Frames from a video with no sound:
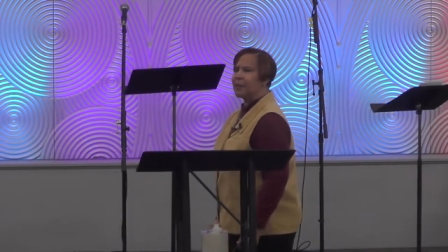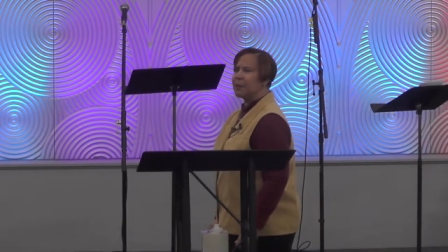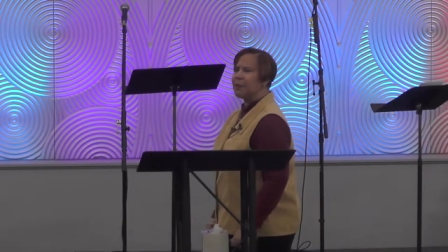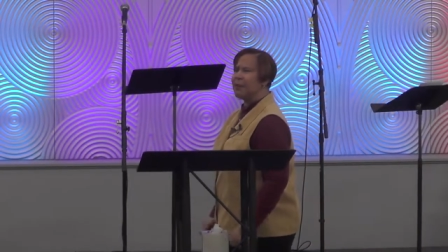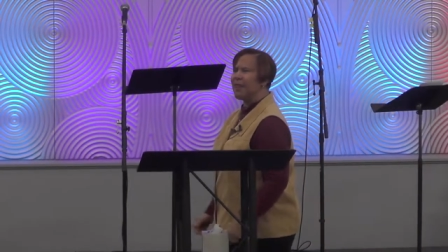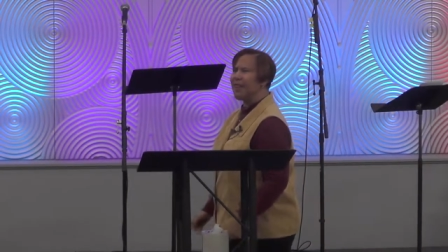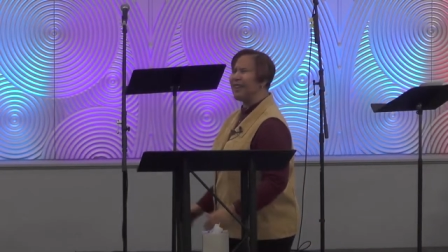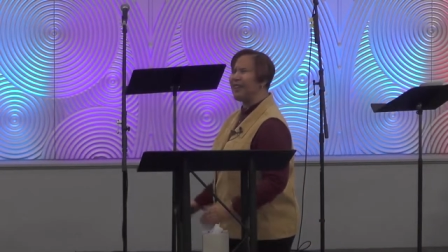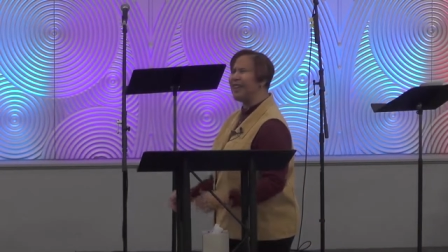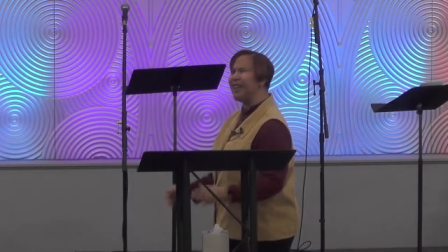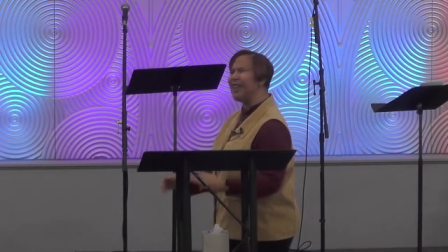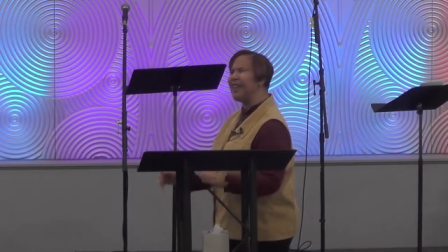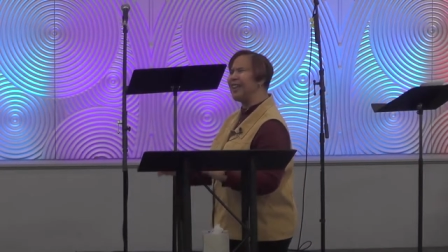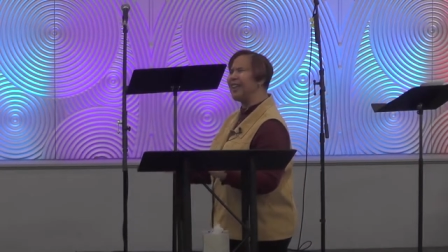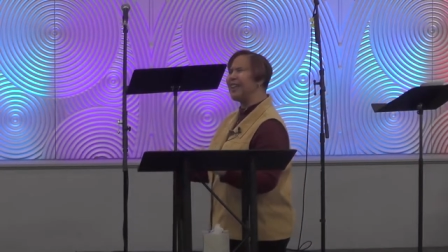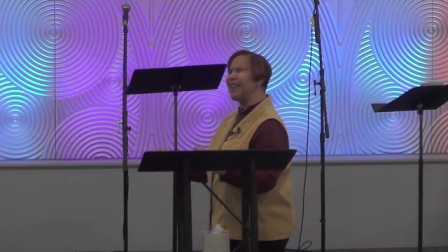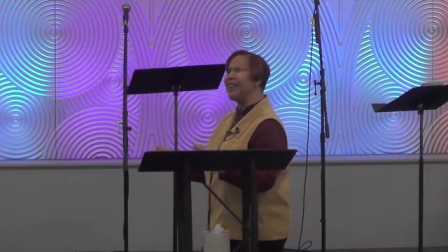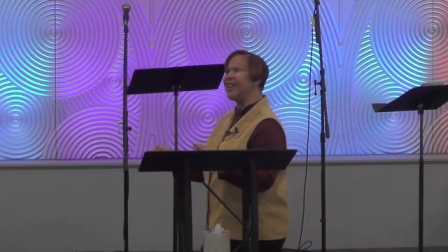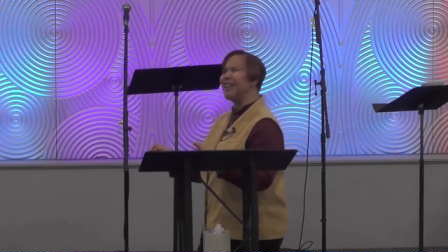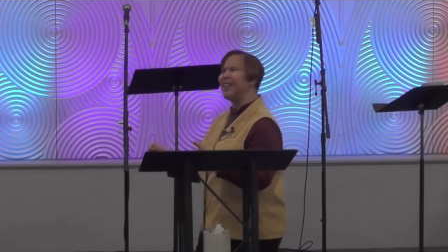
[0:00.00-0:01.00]
But
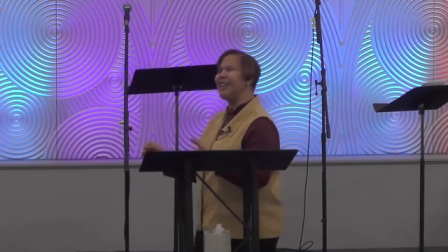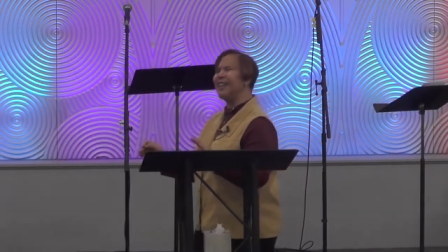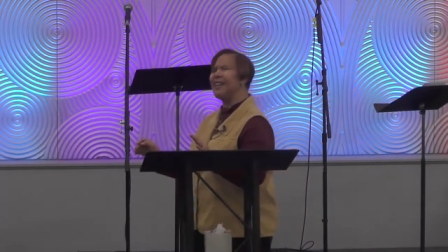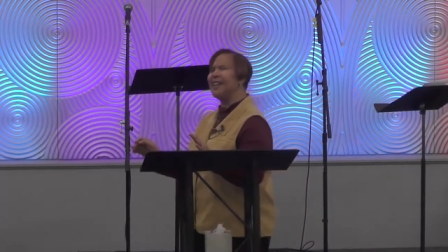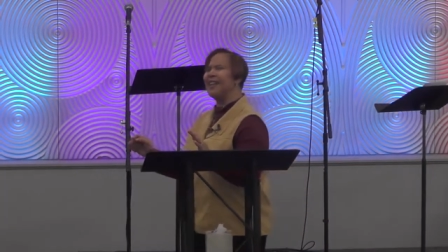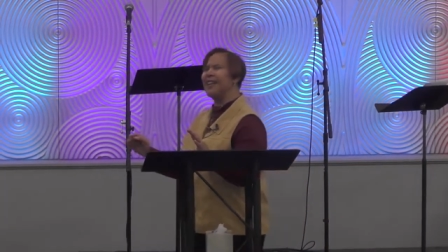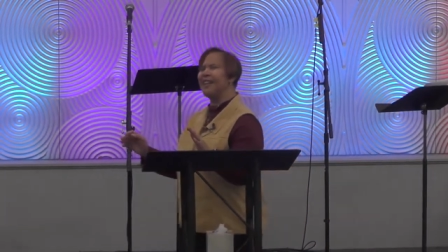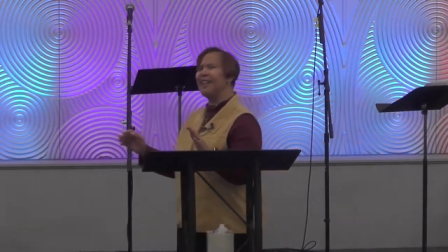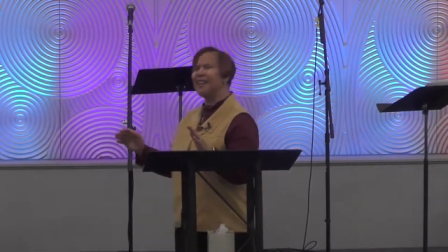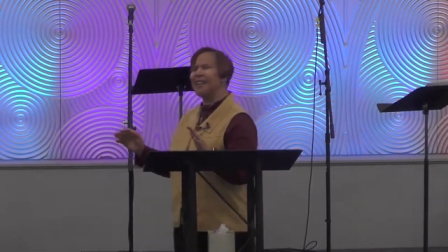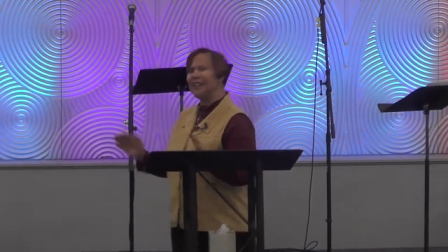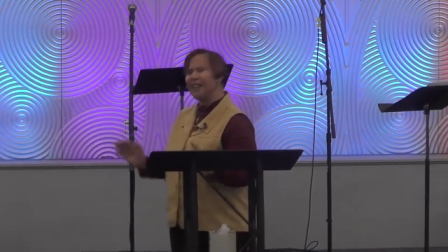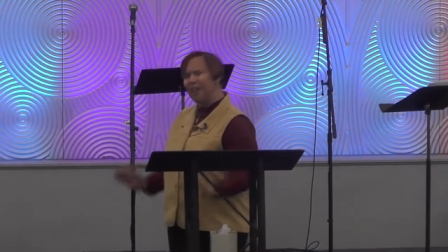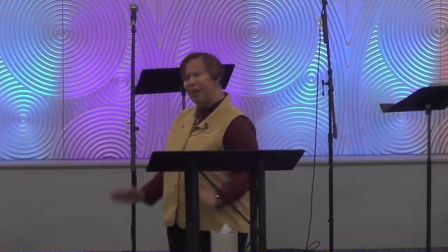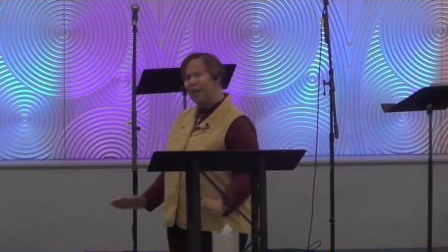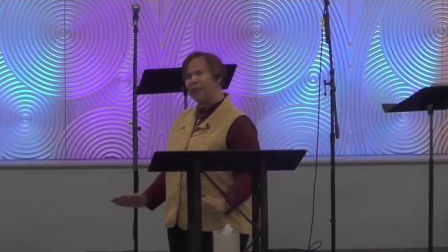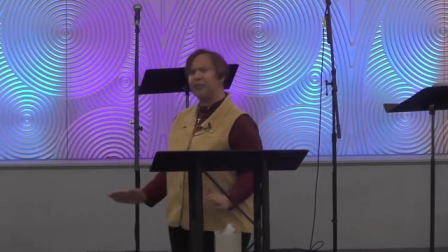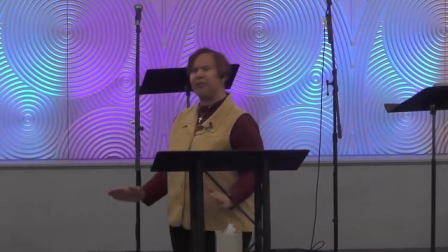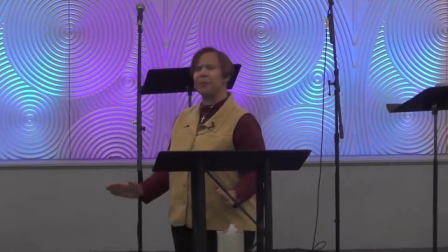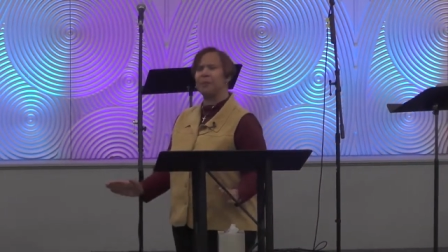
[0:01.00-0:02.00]
He
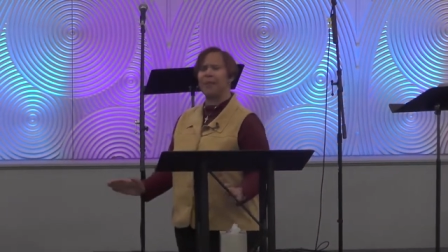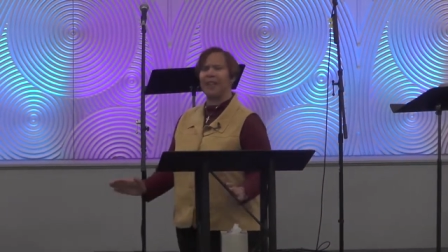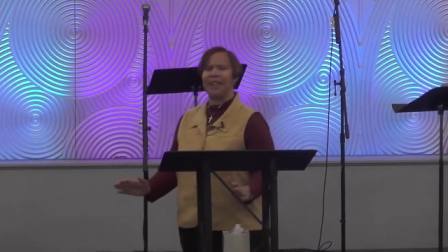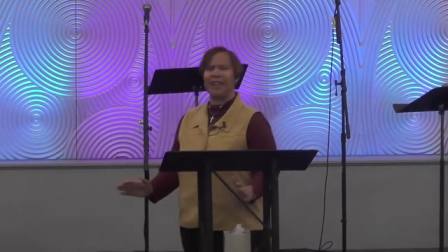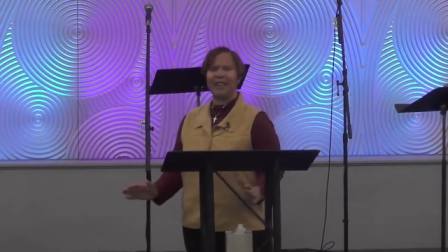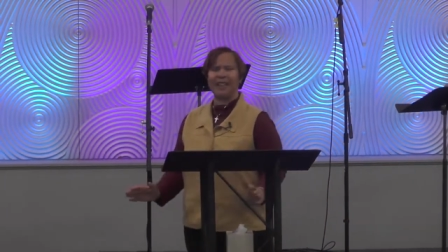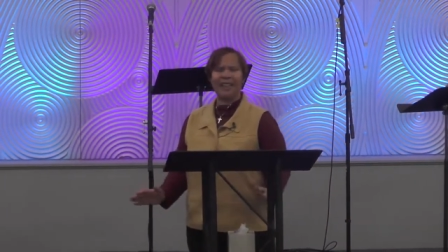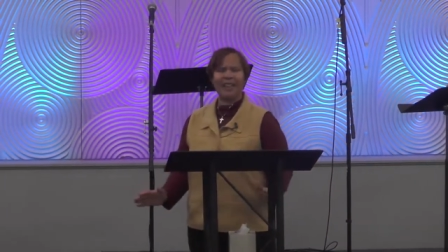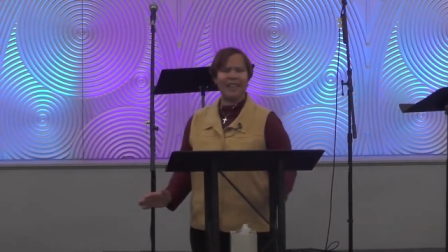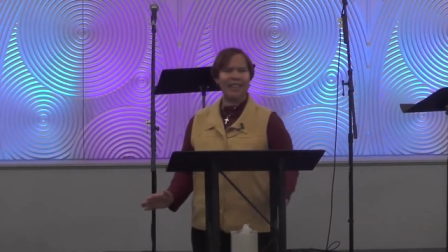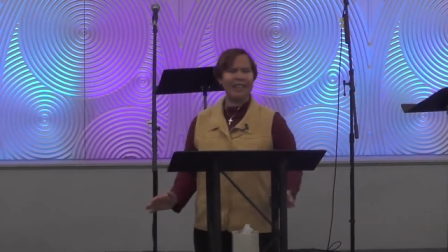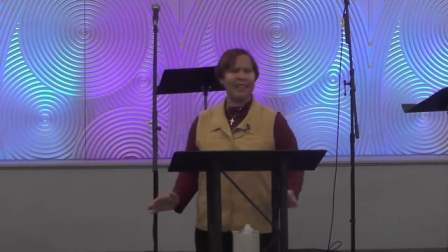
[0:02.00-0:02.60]
loved me